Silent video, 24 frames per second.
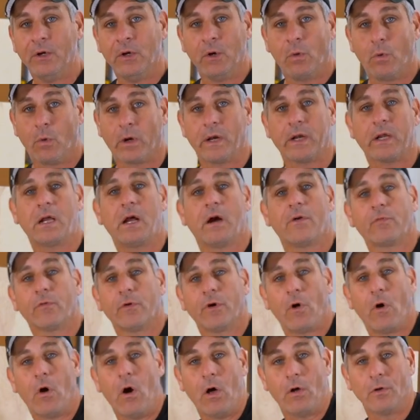We're going to
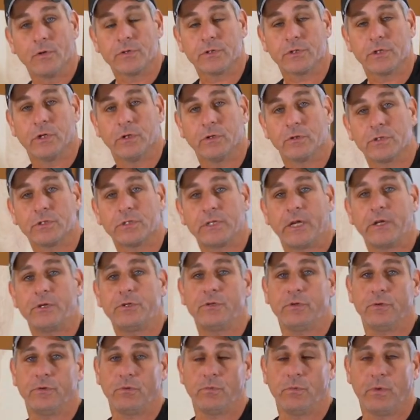cover it all. So stay
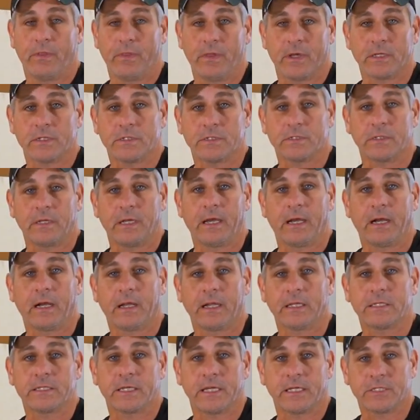tuned with us and
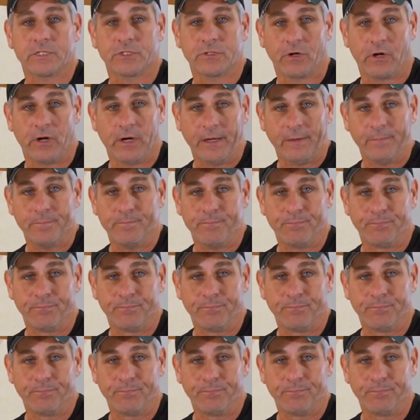let's get started.